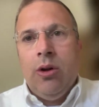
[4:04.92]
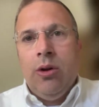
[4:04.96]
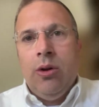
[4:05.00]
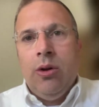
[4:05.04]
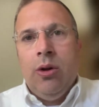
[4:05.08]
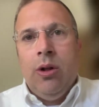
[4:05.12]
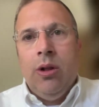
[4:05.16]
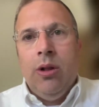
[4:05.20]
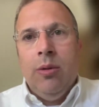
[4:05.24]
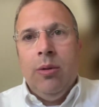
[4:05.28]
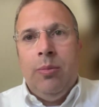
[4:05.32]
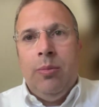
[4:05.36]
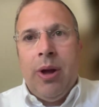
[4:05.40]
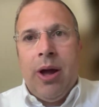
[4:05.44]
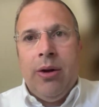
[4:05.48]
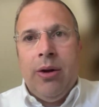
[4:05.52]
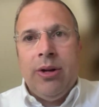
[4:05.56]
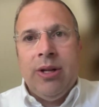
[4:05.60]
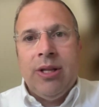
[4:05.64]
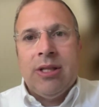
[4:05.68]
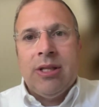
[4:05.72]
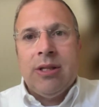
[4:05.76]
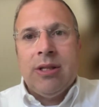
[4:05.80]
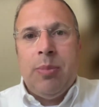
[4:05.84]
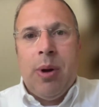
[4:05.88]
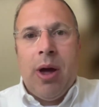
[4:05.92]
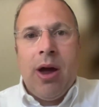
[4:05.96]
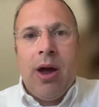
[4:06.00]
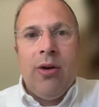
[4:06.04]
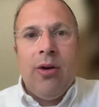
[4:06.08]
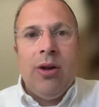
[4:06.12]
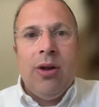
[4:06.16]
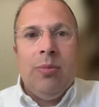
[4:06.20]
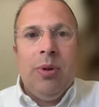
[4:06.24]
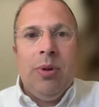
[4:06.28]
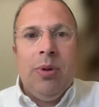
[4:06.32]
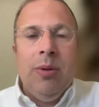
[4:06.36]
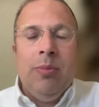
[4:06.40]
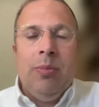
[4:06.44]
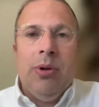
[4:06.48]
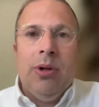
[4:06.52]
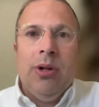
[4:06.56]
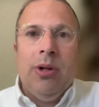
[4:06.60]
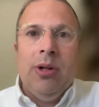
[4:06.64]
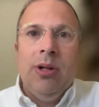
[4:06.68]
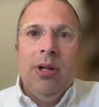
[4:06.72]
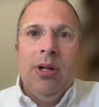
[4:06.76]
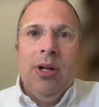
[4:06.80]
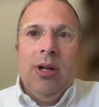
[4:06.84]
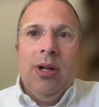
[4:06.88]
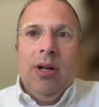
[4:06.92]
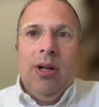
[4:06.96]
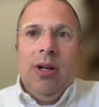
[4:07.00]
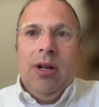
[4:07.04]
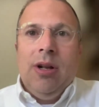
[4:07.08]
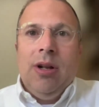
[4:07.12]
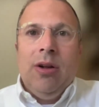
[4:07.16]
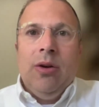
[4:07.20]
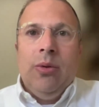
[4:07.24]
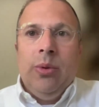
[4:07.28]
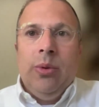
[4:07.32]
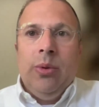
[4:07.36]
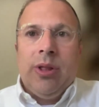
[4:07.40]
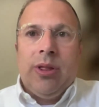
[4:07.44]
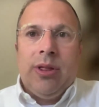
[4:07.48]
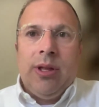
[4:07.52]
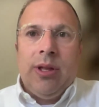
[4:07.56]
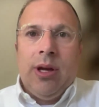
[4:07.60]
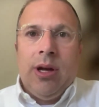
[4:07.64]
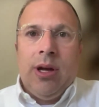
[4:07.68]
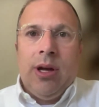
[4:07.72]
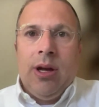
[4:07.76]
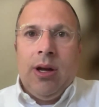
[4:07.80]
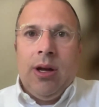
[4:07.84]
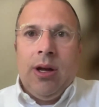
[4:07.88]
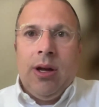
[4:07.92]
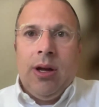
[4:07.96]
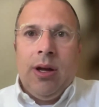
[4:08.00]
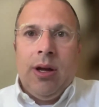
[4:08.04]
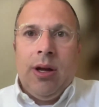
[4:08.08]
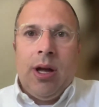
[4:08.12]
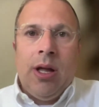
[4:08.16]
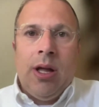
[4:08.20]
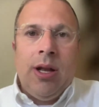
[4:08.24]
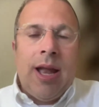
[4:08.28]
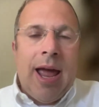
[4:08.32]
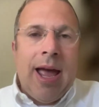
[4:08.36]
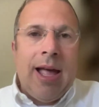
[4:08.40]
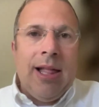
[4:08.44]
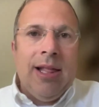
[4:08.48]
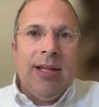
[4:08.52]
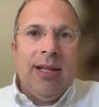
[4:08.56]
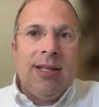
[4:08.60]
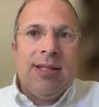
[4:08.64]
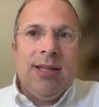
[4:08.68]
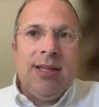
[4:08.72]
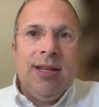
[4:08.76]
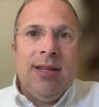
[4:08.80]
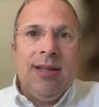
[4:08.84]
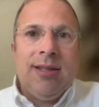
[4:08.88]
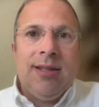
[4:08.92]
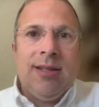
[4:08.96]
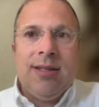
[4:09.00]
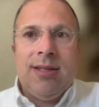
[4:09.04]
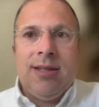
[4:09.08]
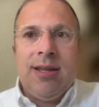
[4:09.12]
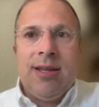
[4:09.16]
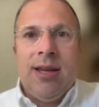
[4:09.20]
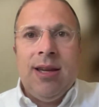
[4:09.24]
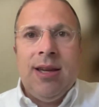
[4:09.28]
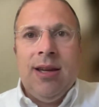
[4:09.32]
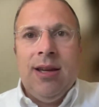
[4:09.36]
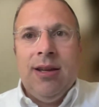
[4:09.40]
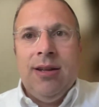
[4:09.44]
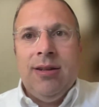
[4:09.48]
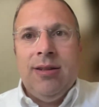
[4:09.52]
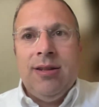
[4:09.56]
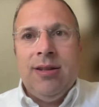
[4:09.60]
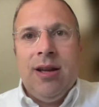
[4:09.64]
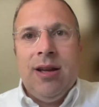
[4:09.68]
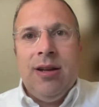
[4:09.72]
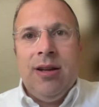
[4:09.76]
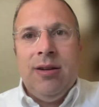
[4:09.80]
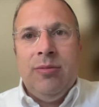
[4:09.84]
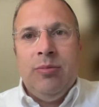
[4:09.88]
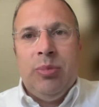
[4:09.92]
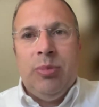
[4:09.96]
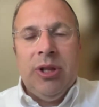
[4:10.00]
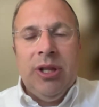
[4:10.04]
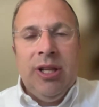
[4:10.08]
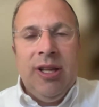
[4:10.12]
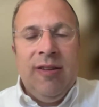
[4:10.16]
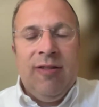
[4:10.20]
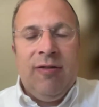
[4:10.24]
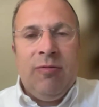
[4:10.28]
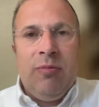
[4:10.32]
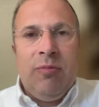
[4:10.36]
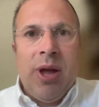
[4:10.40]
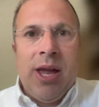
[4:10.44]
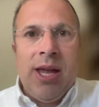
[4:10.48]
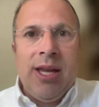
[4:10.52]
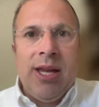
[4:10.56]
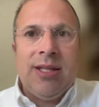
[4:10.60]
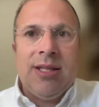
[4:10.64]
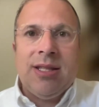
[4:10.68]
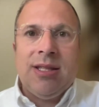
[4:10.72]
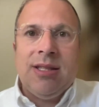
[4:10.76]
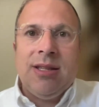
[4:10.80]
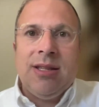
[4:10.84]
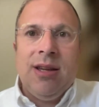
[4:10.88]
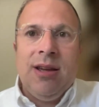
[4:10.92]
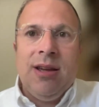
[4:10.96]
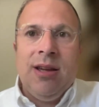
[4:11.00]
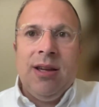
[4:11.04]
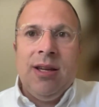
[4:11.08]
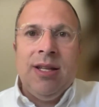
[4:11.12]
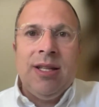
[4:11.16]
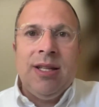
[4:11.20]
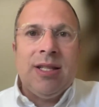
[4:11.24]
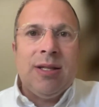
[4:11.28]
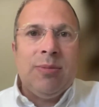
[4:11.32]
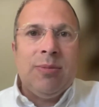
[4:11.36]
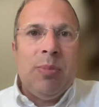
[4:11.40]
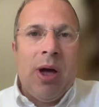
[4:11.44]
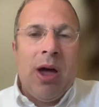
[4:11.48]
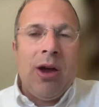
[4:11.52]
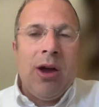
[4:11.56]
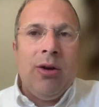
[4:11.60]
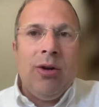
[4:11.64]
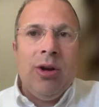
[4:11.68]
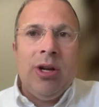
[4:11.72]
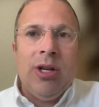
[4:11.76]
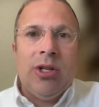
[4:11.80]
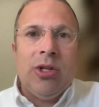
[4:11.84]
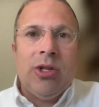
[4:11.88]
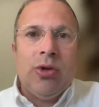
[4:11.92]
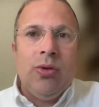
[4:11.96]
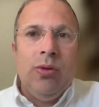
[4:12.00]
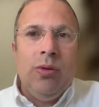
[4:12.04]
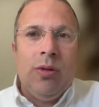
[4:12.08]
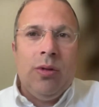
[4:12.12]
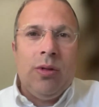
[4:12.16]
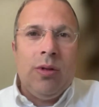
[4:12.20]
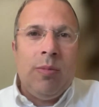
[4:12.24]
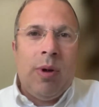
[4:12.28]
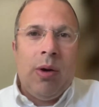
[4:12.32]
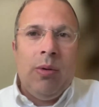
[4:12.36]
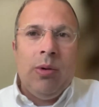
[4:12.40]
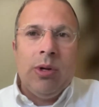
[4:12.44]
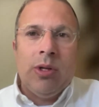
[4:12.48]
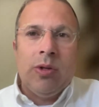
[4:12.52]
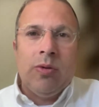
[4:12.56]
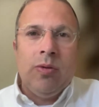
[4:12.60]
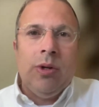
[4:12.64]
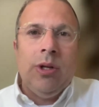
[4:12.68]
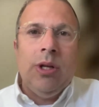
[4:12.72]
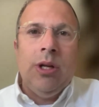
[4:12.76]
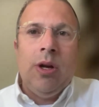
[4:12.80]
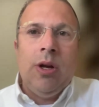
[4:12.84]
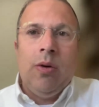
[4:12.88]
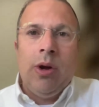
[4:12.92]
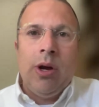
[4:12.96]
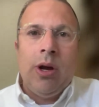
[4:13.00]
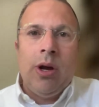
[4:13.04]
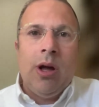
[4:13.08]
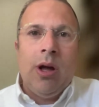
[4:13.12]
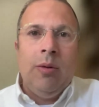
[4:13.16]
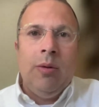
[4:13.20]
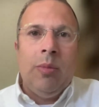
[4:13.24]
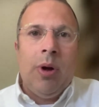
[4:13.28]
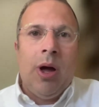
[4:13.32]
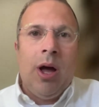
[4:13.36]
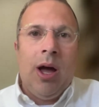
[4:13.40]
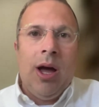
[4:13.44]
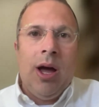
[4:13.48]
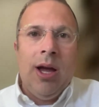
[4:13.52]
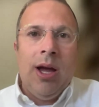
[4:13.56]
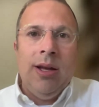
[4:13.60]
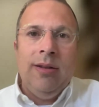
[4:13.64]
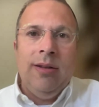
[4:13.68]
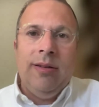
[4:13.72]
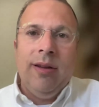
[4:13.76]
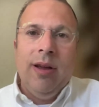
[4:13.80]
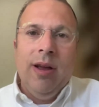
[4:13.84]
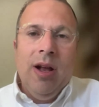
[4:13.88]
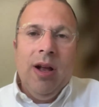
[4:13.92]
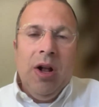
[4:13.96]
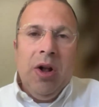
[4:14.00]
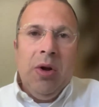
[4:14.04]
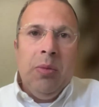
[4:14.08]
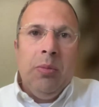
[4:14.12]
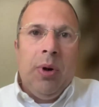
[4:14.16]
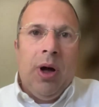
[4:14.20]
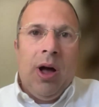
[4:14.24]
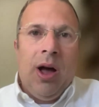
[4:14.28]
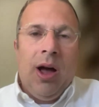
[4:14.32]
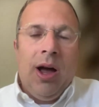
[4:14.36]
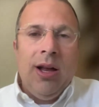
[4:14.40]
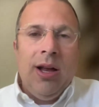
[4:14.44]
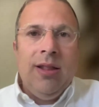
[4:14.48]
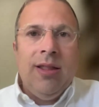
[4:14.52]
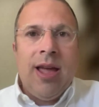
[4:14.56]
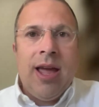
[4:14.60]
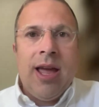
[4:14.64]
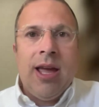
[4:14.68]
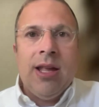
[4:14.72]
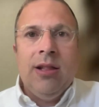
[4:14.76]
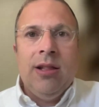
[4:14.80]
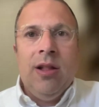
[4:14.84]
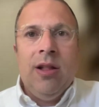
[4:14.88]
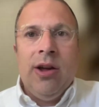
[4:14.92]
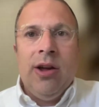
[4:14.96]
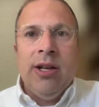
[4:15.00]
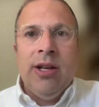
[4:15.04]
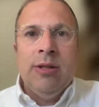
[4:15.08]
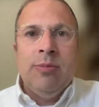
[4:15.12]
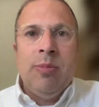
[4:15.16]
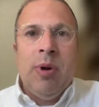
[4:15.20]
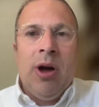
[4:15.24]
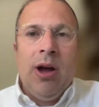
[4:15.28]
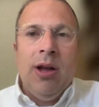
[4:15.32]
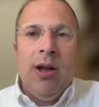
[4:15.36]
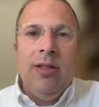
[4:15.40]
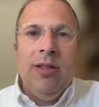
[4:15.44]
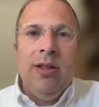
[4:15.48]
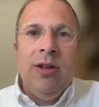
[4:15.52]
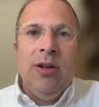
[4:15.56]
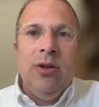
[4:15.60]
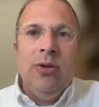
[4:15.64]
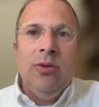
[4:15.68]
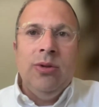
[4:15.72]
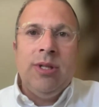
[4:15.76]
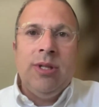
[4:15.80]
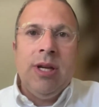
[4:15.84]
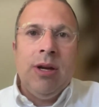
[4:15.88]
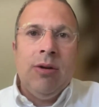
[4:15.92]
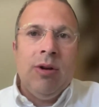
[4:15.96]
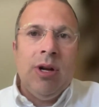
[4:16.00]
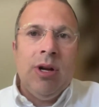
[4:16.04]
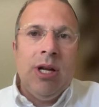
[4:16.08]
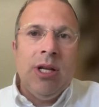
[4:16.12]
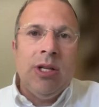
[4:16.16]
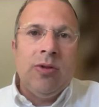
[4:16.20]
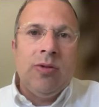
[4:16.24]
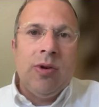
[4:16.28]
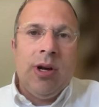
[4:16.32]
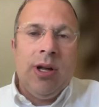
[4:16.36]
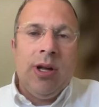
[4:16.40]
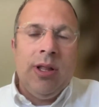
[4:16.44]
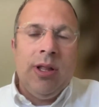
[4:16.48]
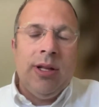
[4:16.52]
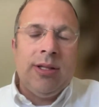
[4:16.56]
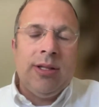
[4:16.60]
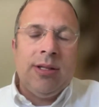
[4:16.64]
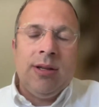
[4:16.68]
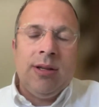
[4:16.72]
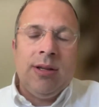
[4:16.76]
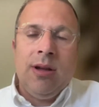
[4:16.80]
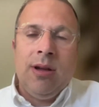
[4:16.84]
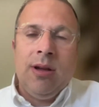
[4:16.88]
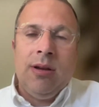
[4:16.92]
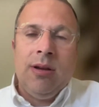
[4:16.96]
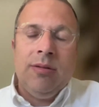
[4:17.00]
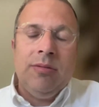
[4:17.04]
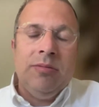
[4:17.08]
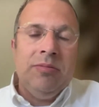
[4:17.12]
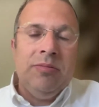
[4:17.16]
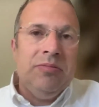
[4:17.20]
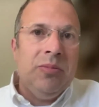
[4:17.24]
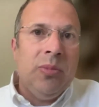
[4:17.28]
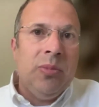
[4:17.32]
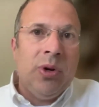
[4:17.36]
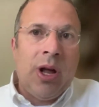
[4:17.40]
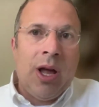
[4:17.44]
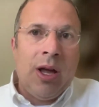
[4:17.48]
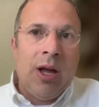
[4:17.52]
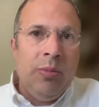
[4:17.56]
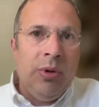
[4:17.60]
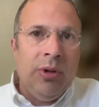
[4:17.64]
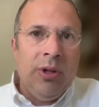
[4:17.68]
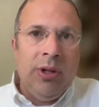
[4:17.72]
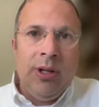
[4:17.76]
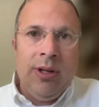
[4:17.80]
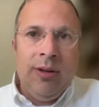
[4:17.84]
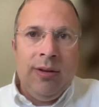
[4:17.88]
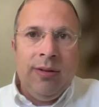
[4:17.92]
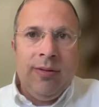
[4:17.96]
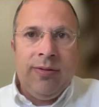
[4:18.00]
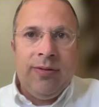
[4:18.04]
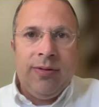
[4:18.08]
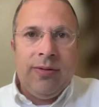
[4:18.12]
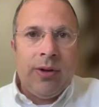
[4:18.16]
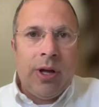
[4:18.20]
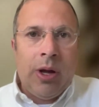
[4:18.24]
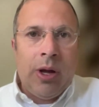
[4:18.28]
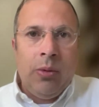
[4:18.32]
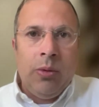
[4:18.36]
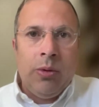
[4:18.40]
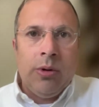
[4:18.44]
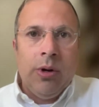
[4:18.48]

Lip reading: all about inspiring people with analysis and belief-based, inspiring truth about what's really going on behind the headlines, behind the news here in Israel. That's what I believe.